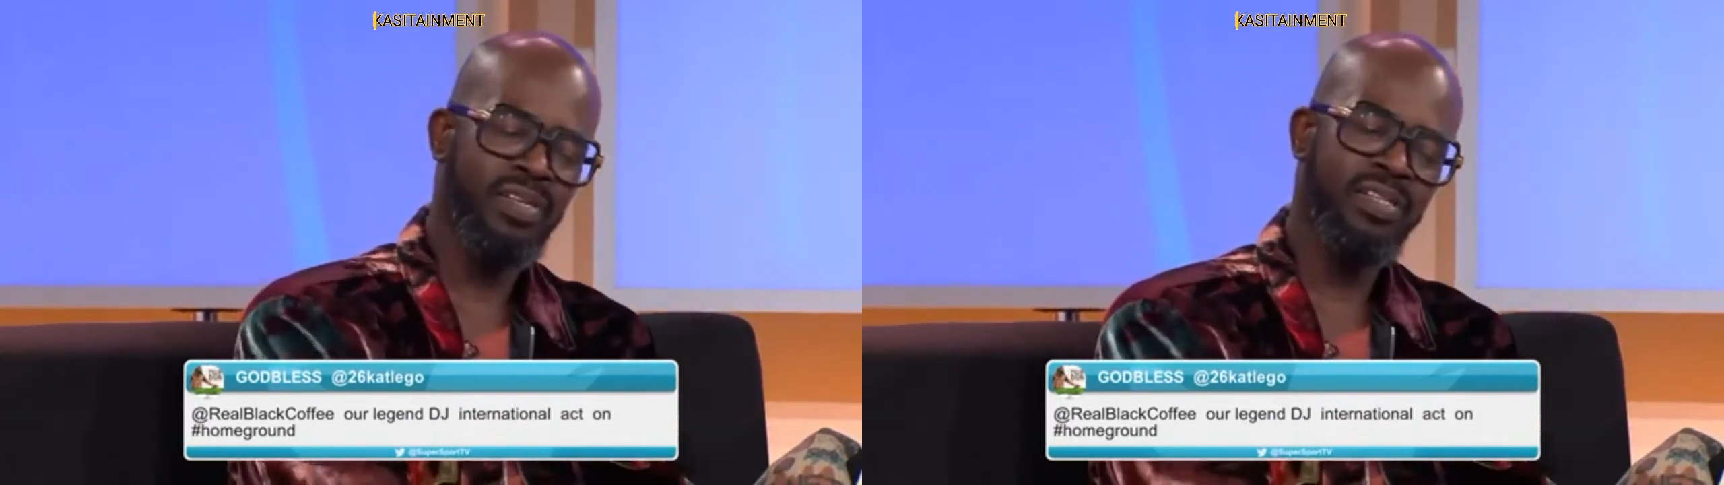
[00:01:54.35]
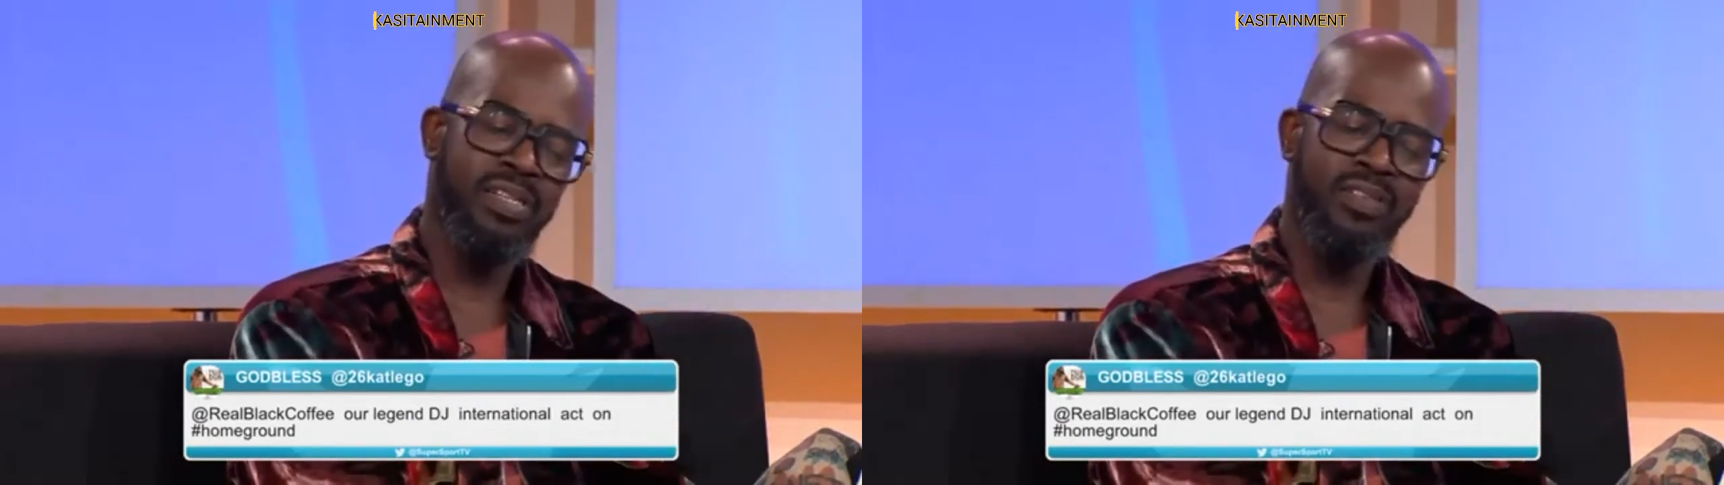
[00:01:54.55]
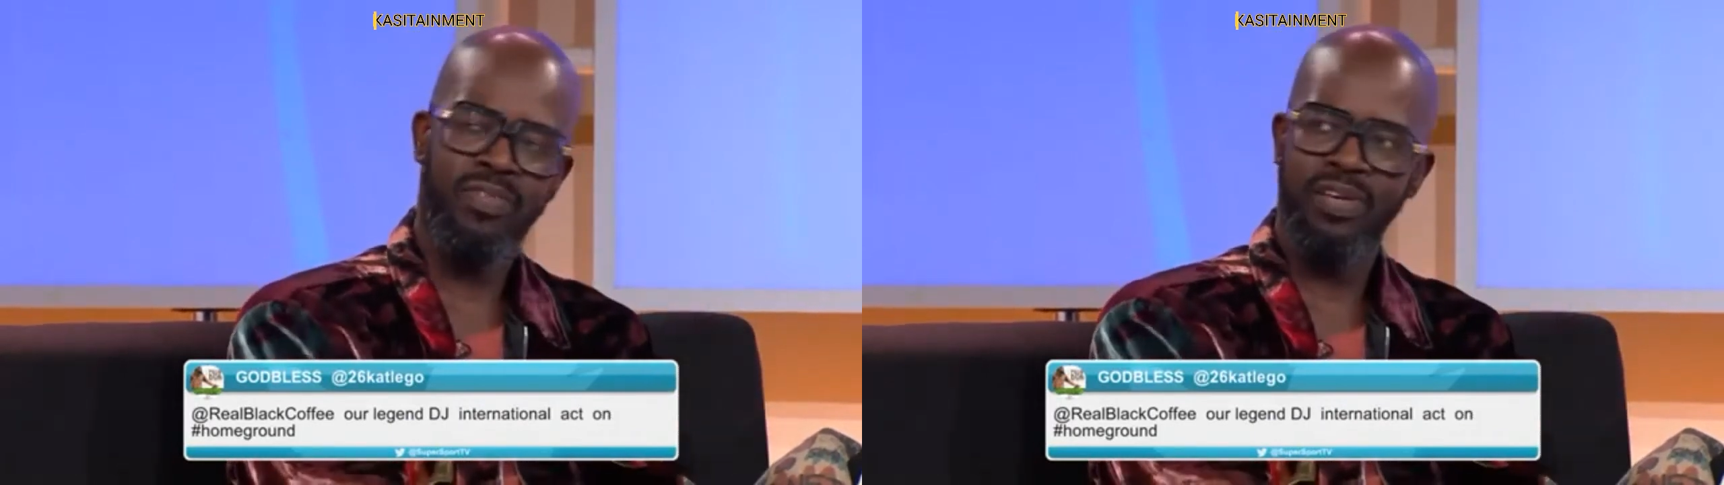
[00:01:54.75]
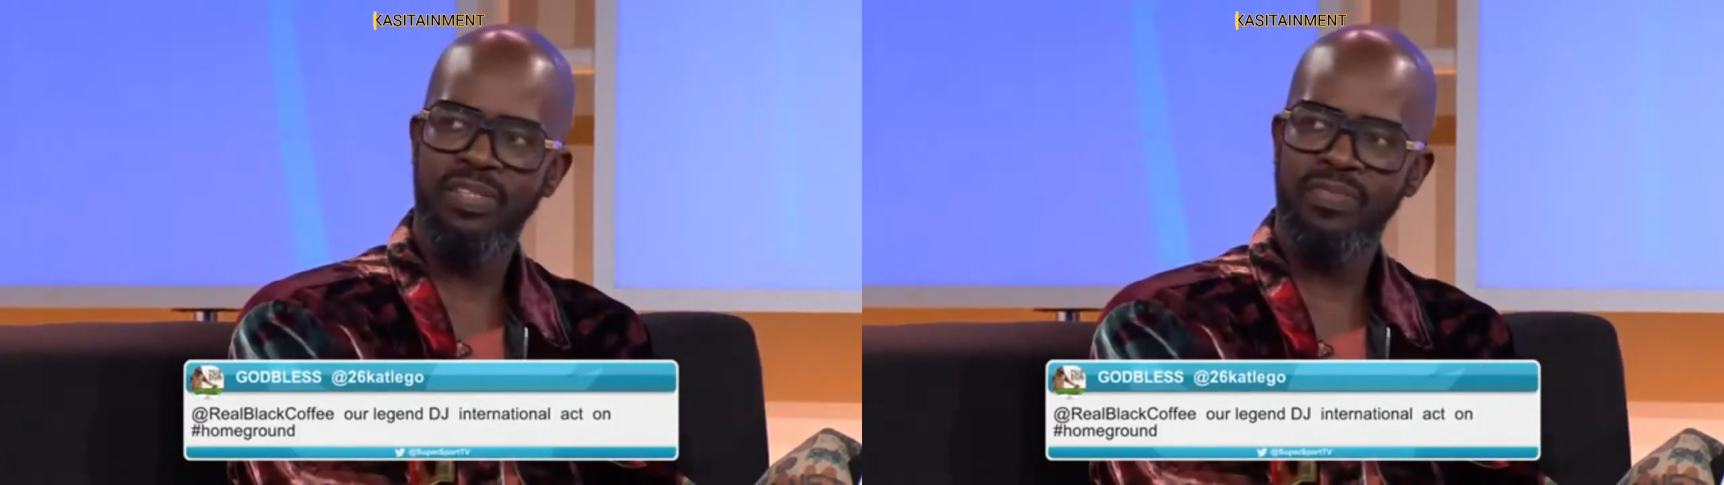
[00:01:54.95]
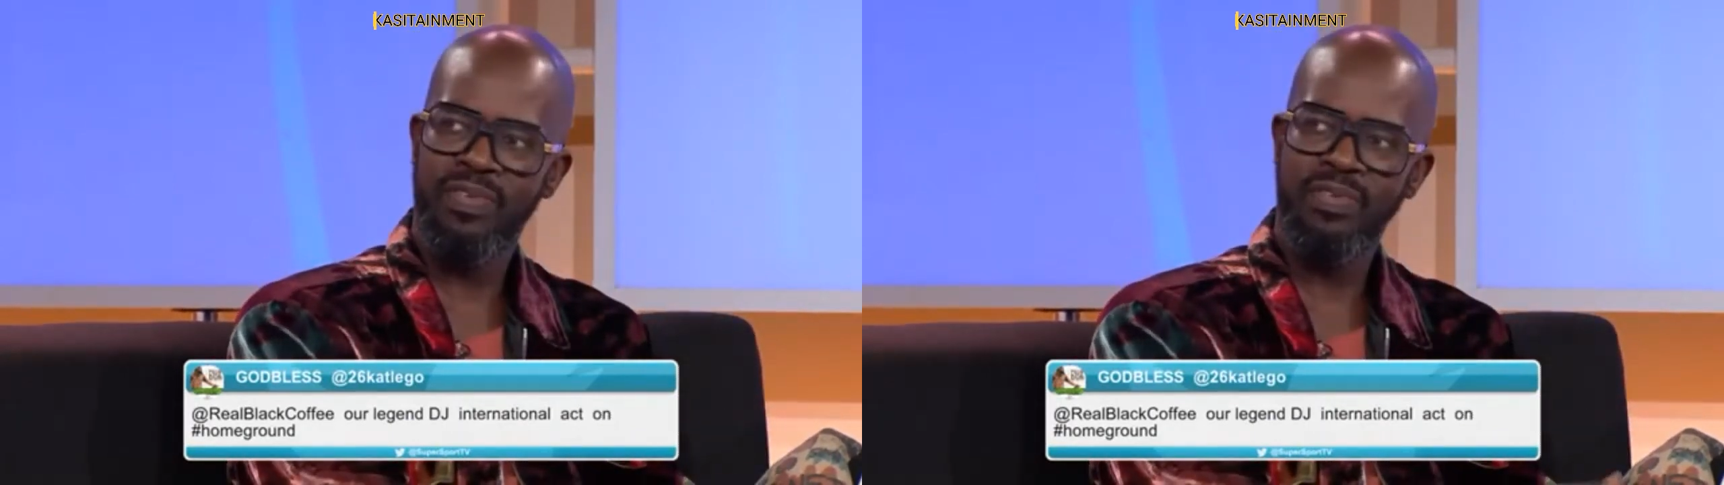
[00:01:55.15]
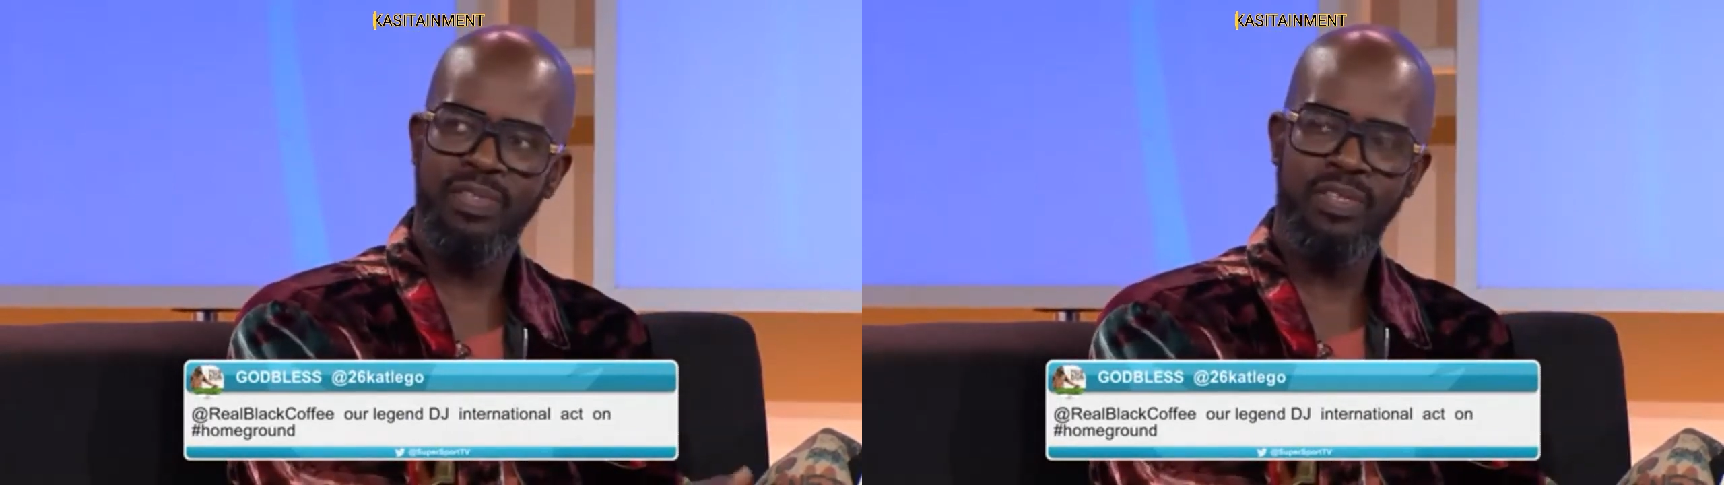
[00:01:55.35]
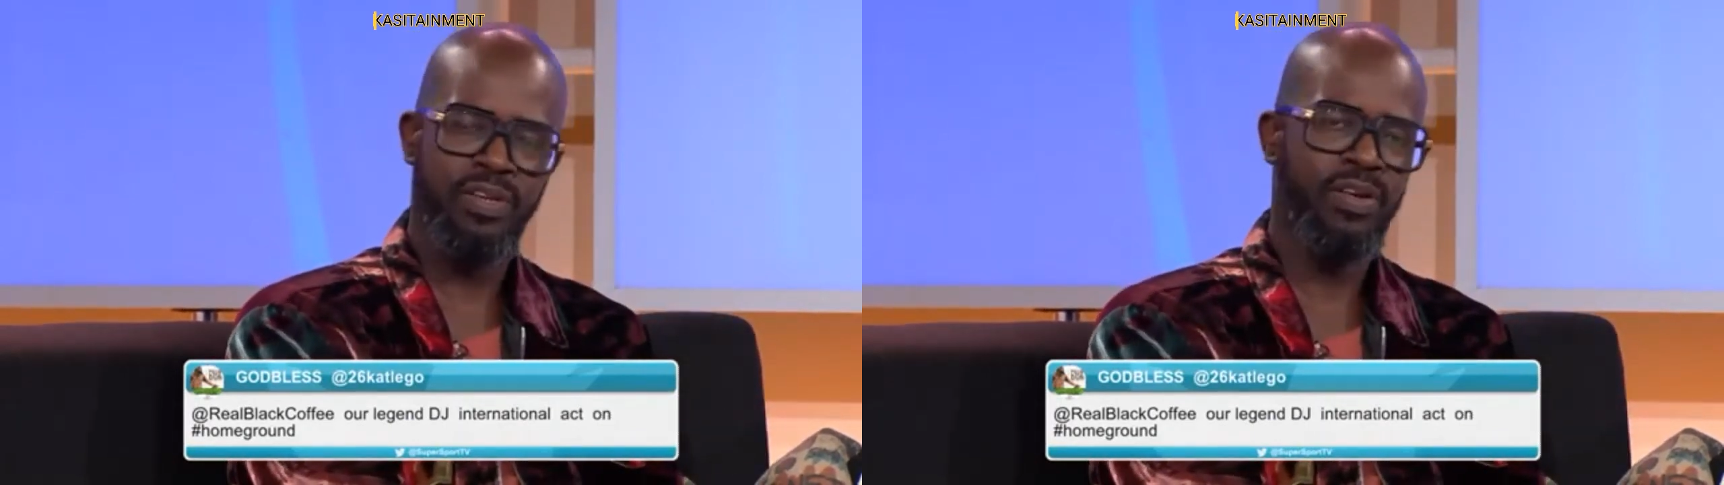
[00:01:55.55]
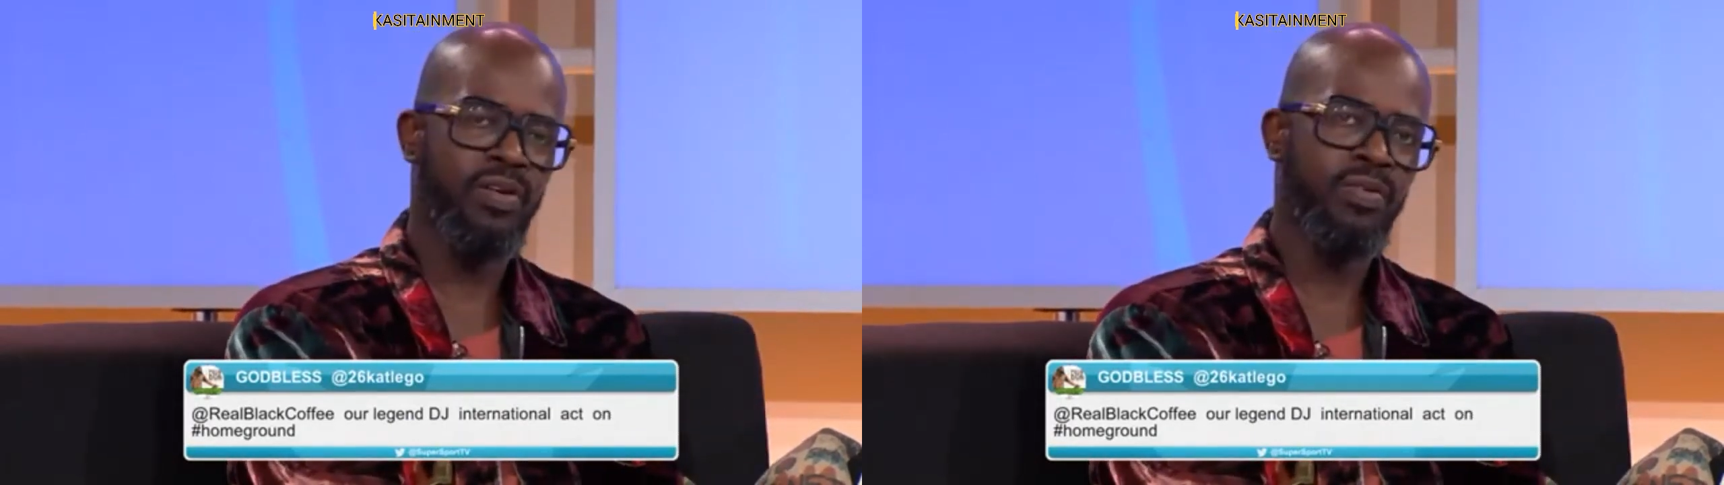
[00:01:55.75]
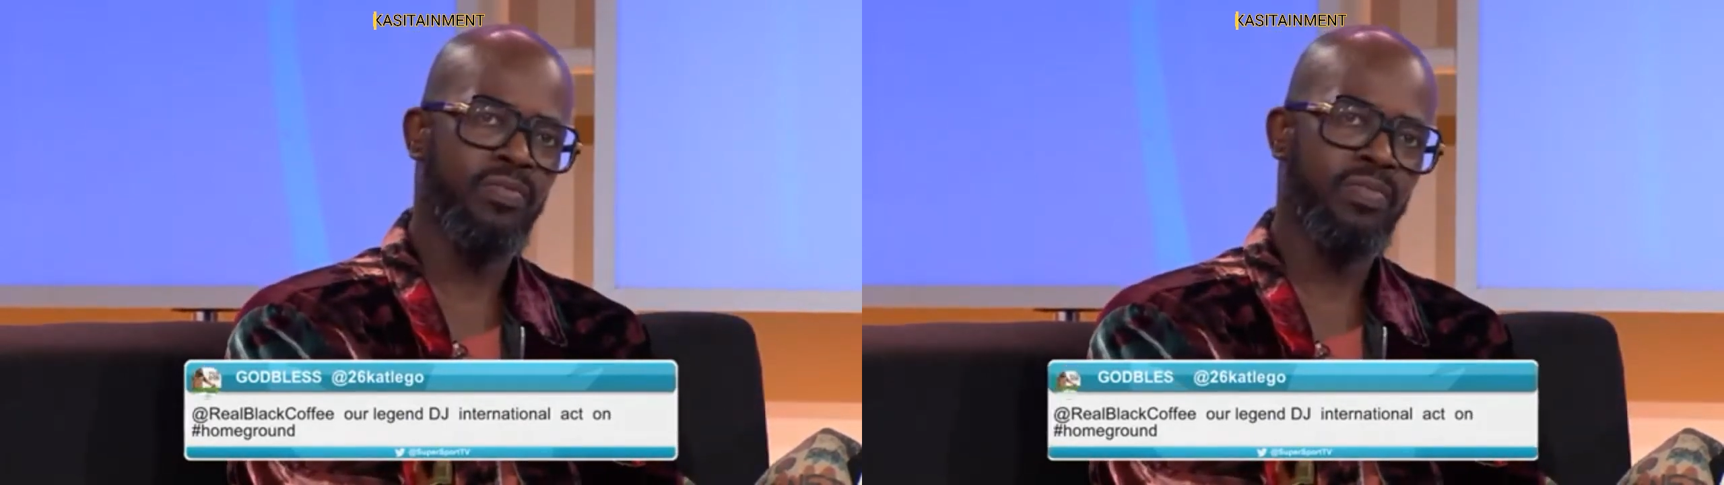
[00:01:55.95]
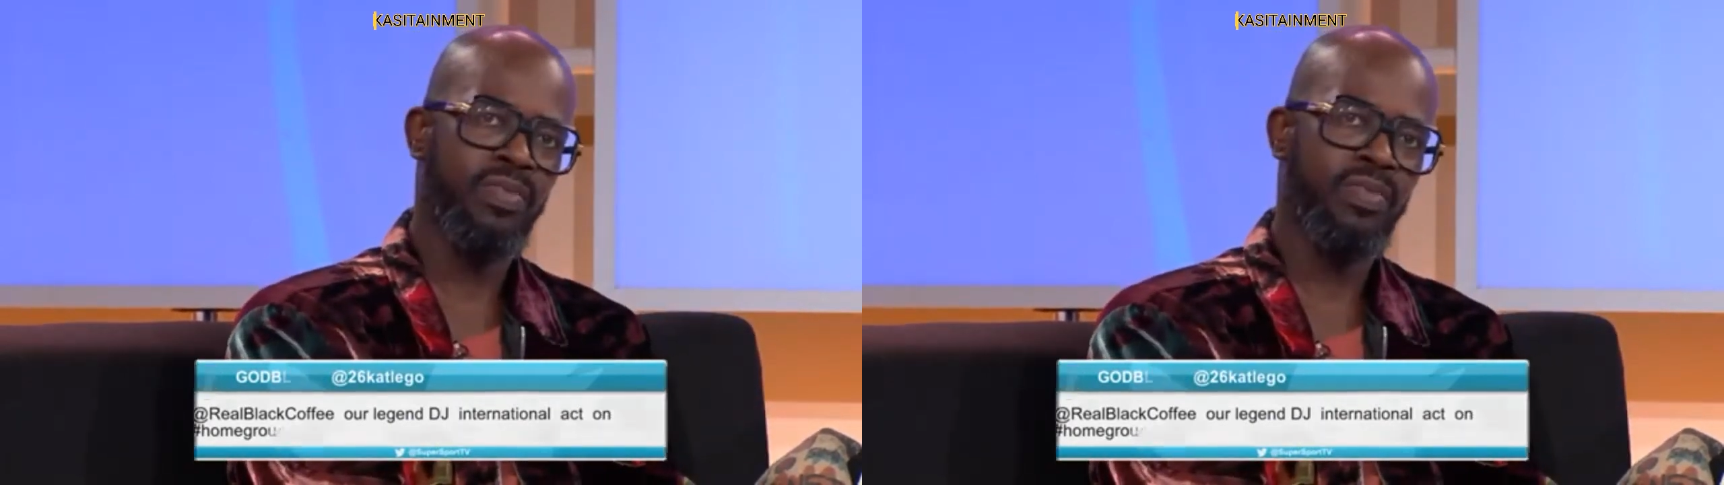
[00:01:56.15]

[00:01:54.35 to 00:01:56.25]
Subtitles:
in festival, you know,